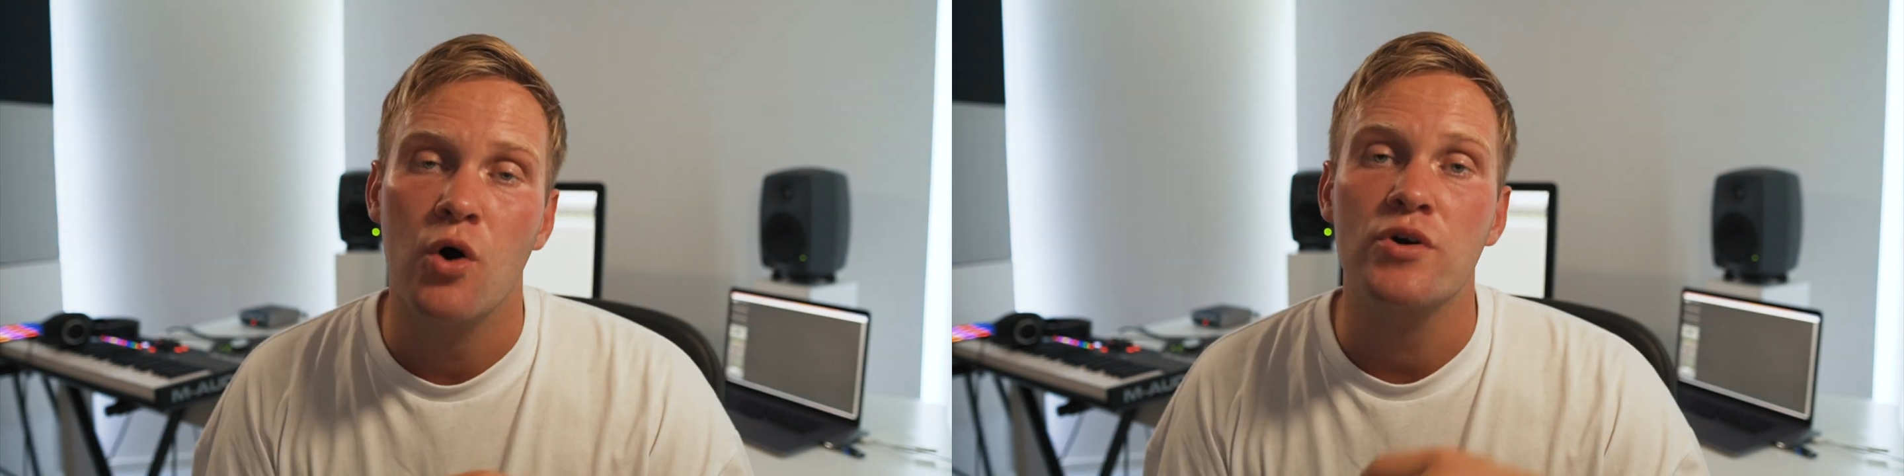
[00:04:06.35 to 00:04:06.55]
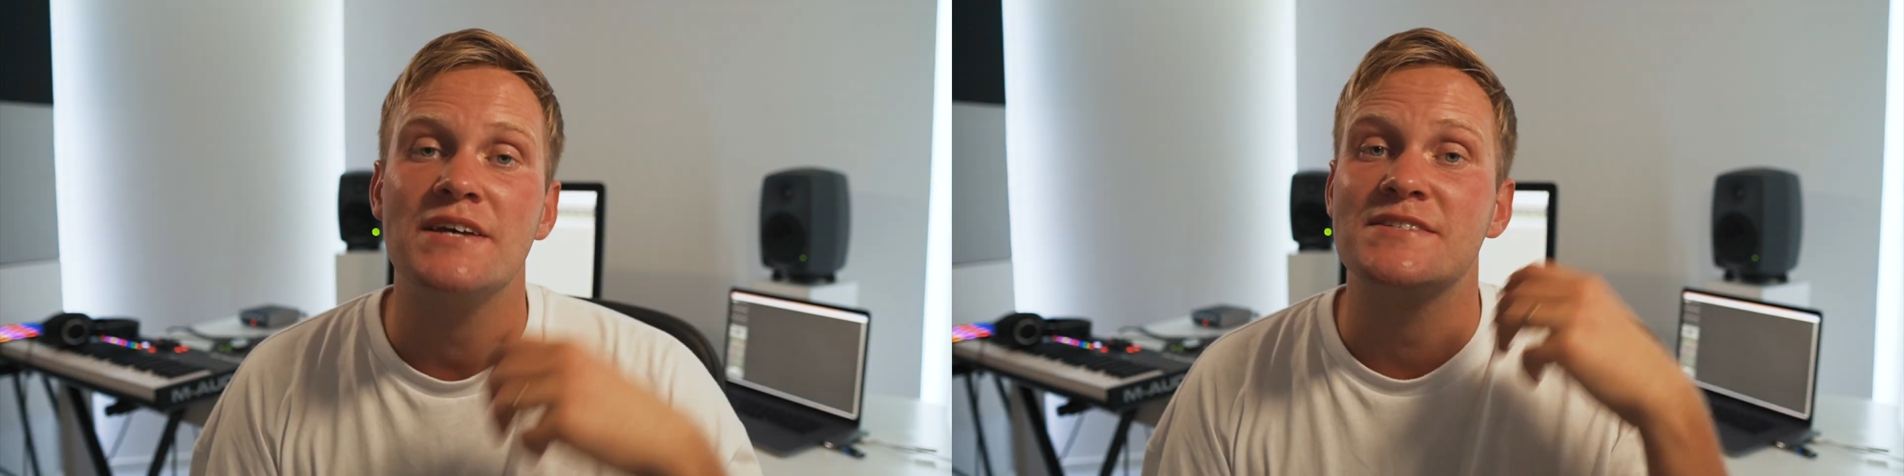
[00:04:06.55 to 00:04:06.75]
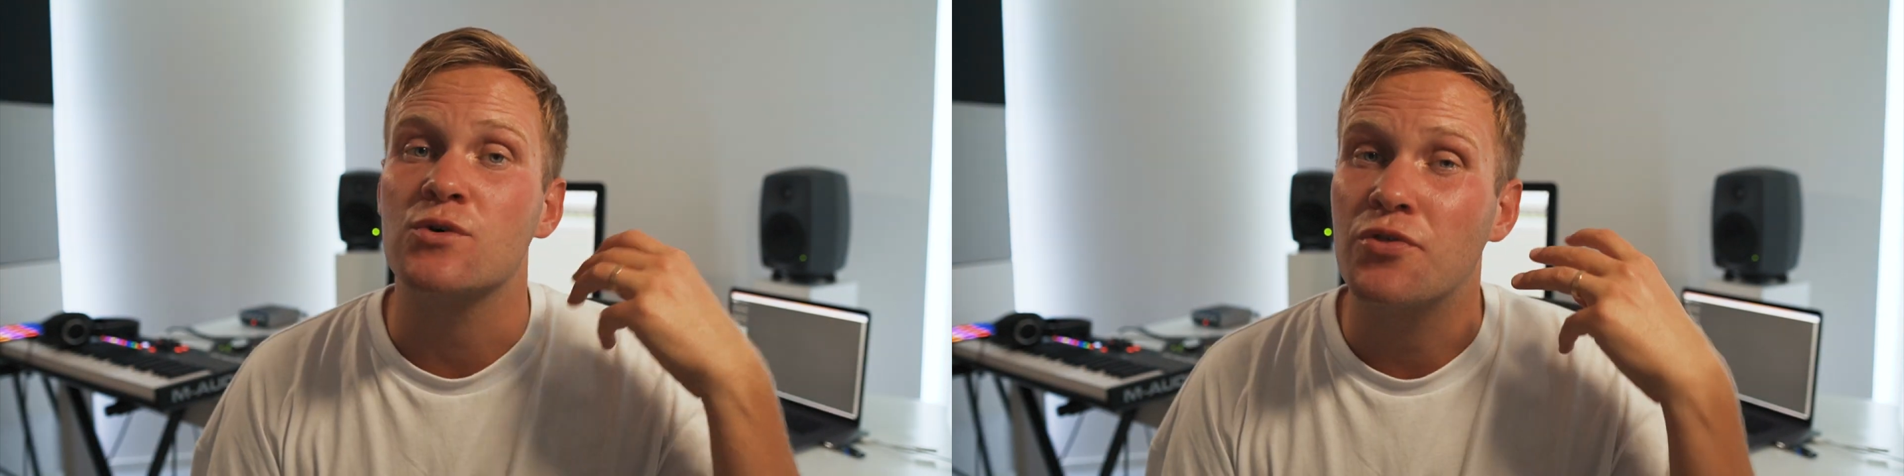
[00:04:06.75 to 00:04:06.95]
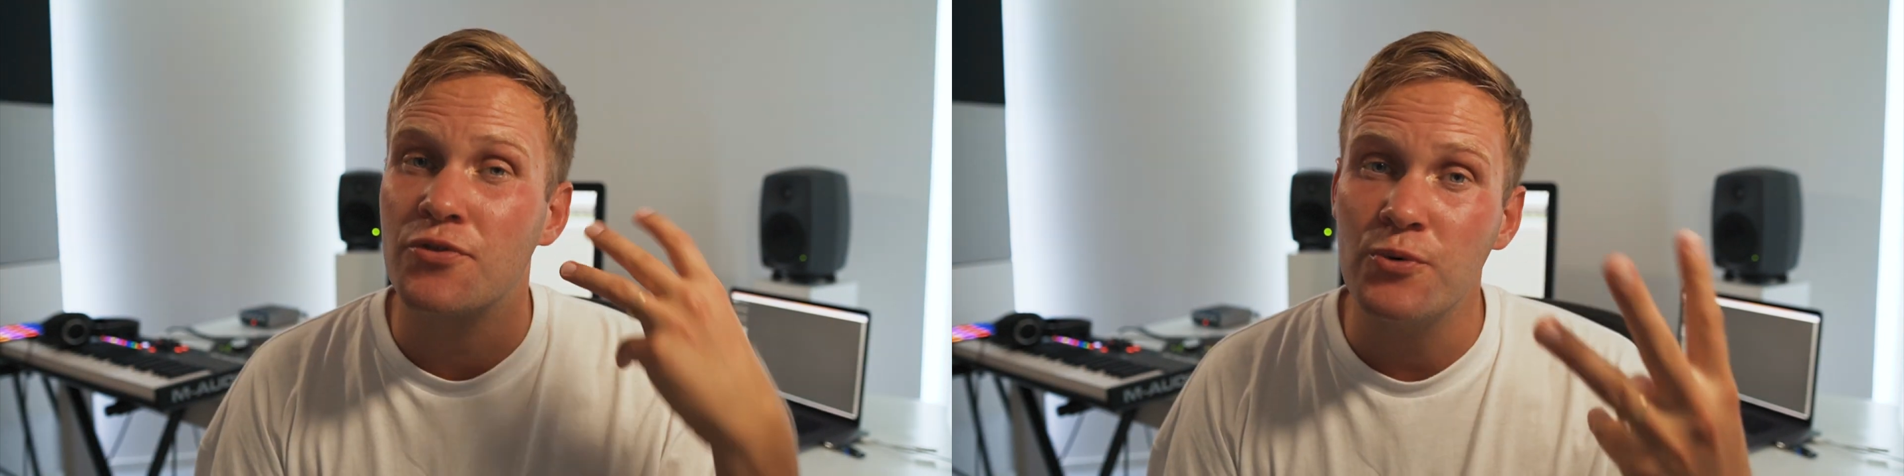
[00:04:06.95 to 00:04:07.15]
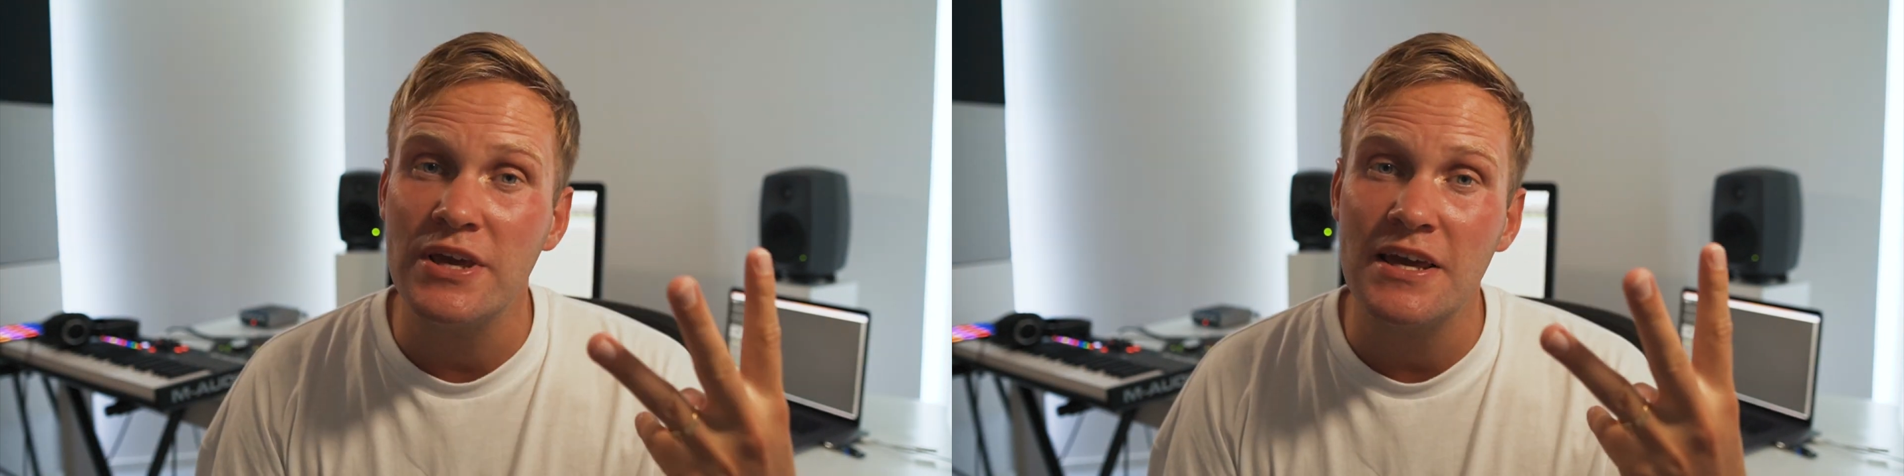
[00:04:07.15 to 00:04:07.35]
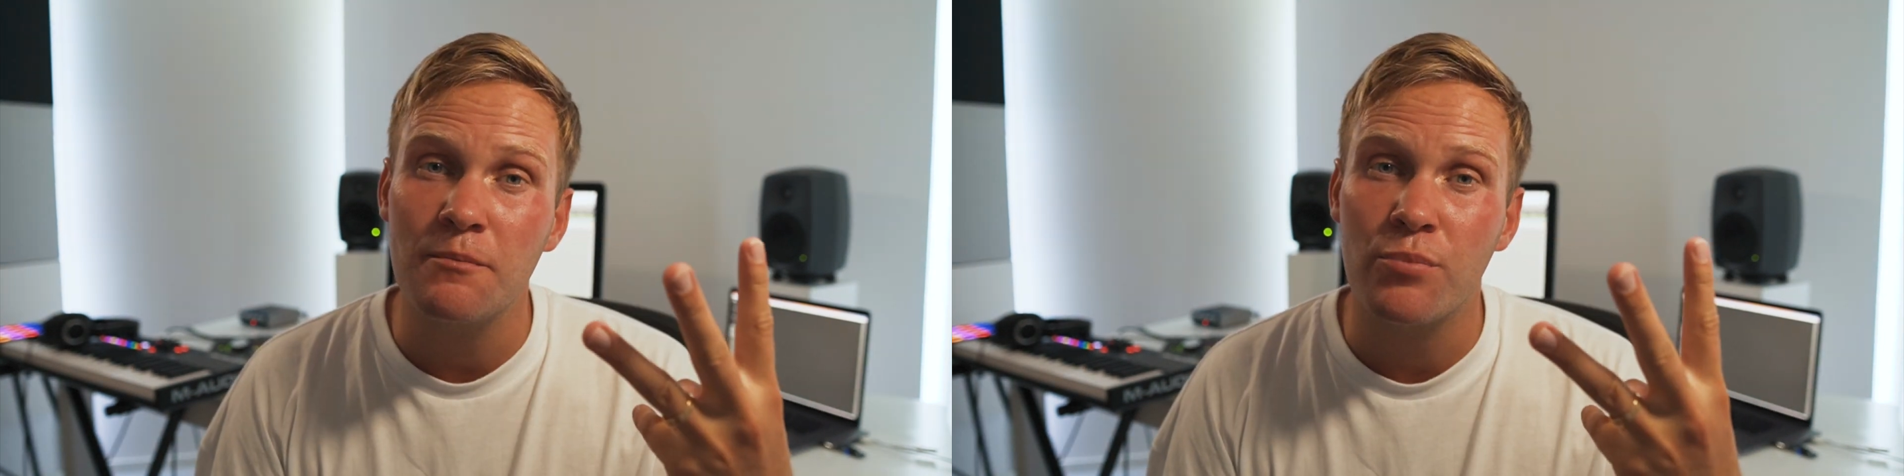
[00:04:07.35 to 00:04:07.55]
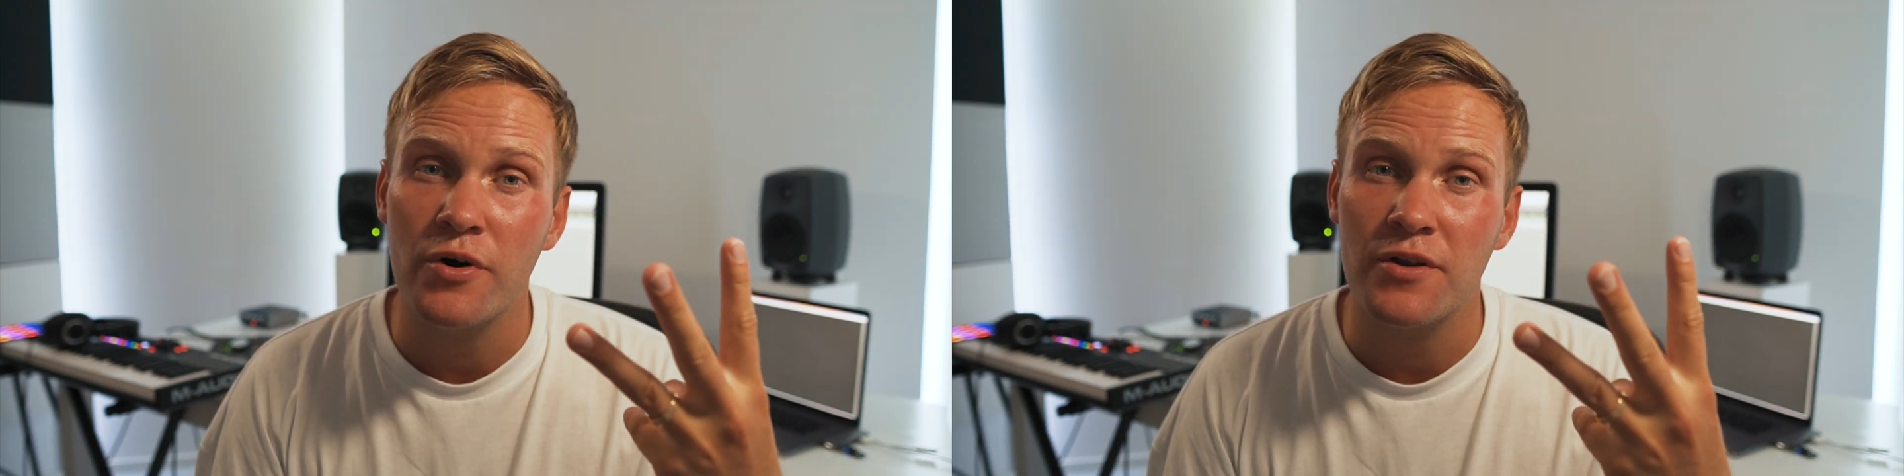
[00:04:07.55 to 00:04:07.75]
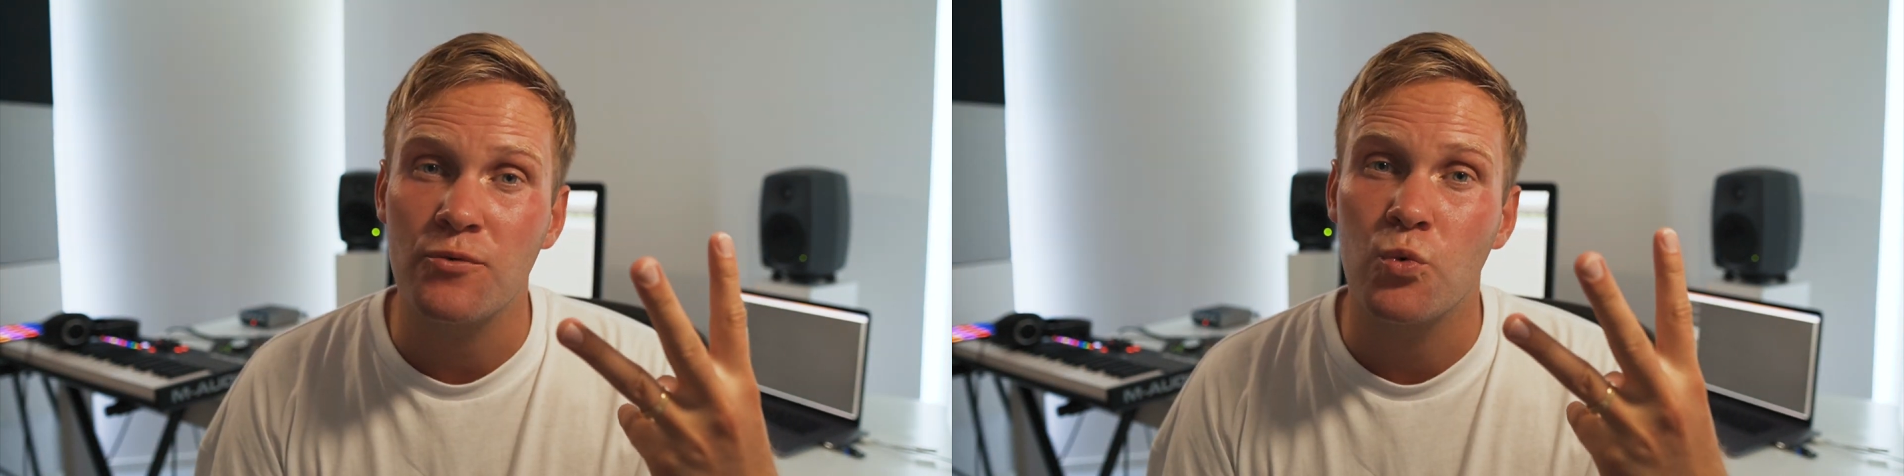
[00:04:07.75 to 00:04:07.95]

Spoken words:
Okay, so 3 important